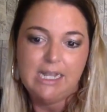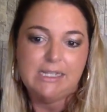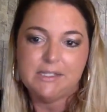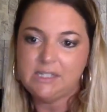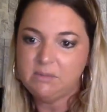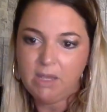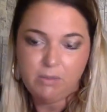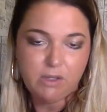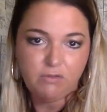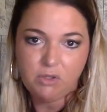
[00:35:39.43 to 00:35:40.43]
see
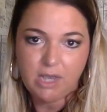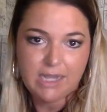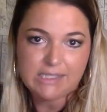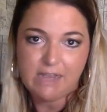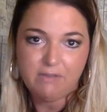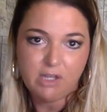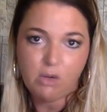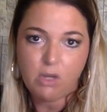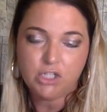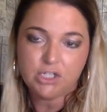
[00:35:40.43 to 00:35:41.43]
maybe if you guys have any
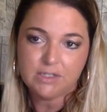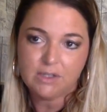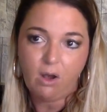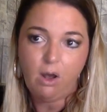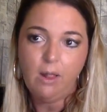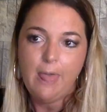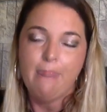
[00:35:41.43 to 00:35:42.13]
questions at all.